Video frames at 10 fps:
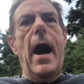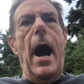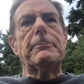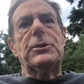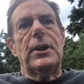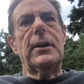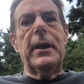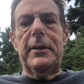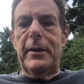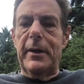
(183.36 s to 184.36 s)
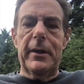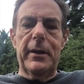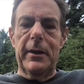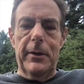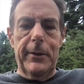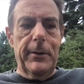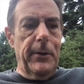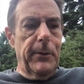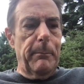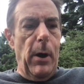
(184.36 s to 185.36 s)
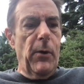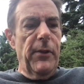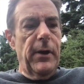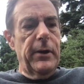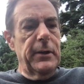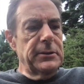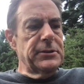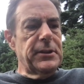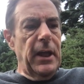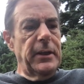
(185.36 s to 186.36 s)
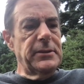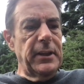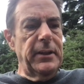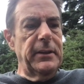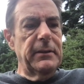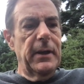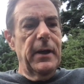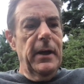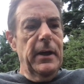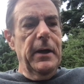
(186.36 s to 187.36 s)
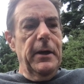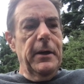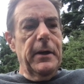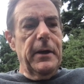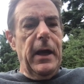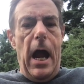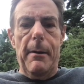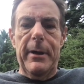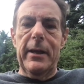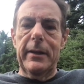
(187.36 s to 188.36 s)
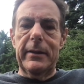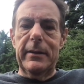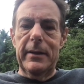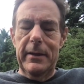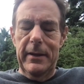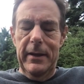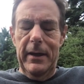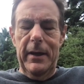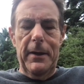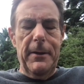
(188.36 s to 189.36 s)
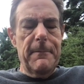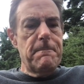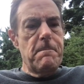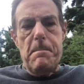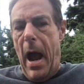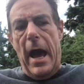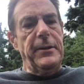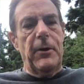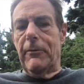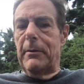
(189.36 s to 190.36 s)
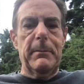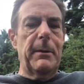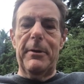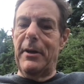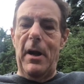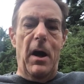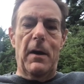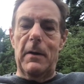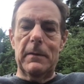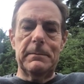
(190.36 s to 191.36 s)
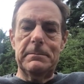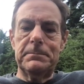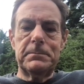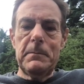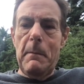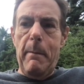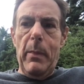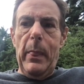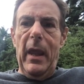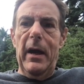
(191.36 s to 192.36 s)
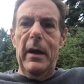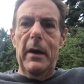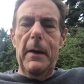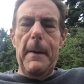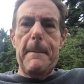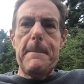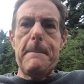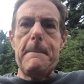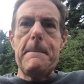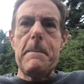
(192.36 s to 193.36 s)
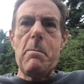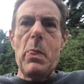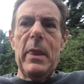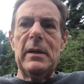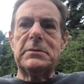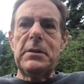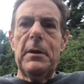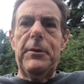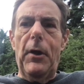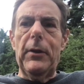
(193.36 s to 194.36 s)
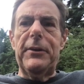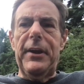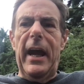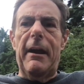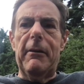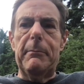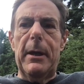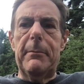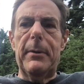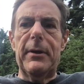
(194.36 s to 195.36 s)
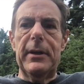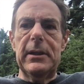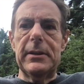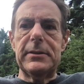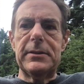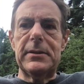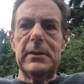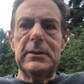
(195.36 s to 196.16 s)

I'm sure either her or both her and Stacy commented. I don't remember it all. The only thing I remember is